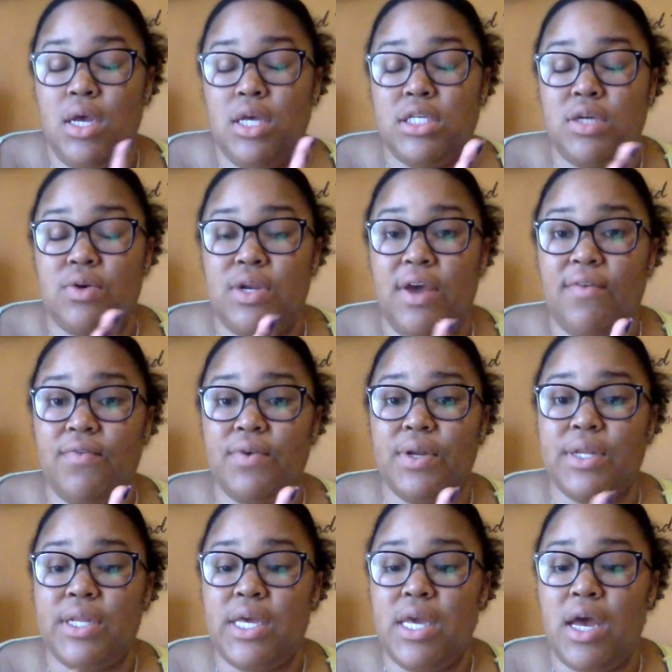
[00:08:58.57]
So
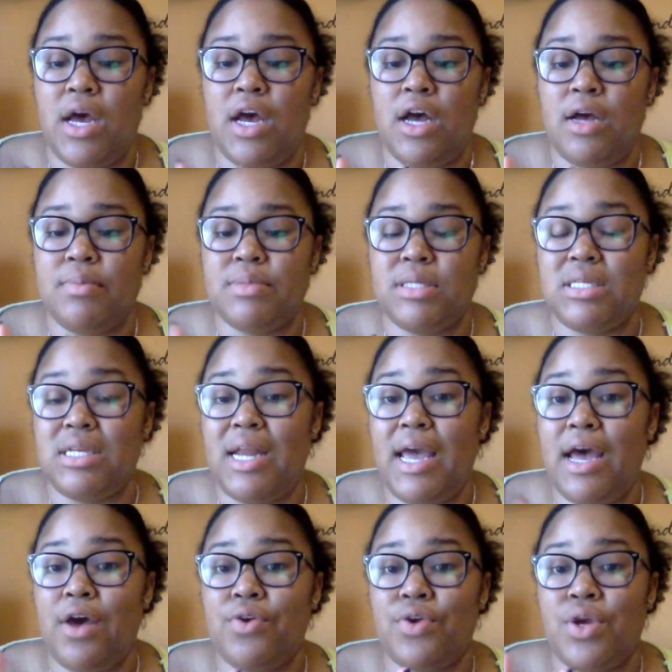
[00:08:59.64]
definitely sit
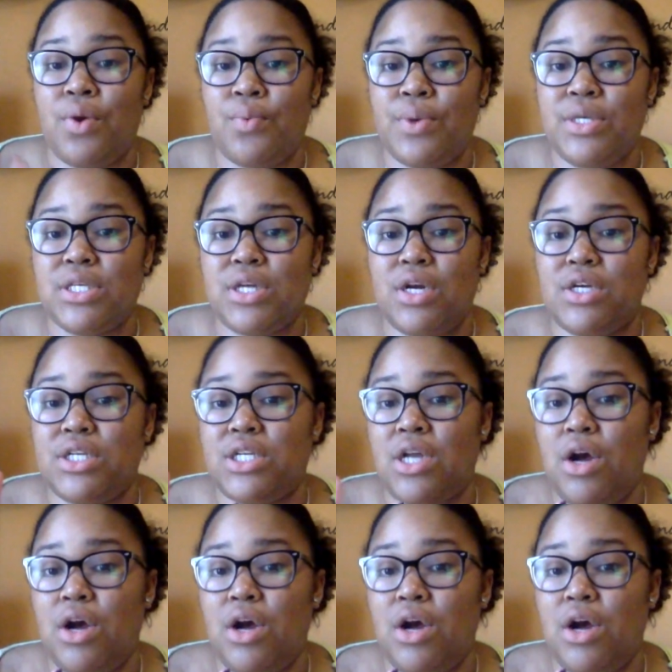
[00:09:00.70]
down, do your research,